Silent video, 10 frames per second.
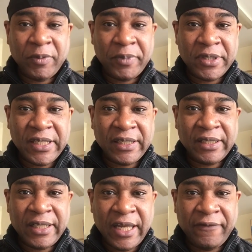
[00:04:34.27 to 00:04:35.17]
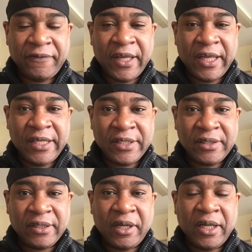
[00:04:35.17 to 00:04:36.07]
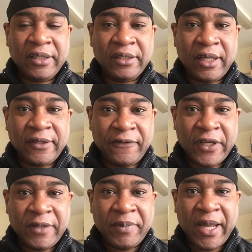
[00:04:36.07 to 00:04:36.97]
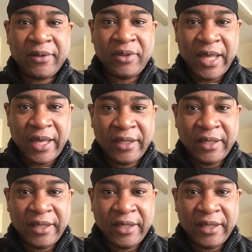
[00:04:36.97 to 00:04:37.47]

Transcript: particularly if there isn't kind of like the feedback there.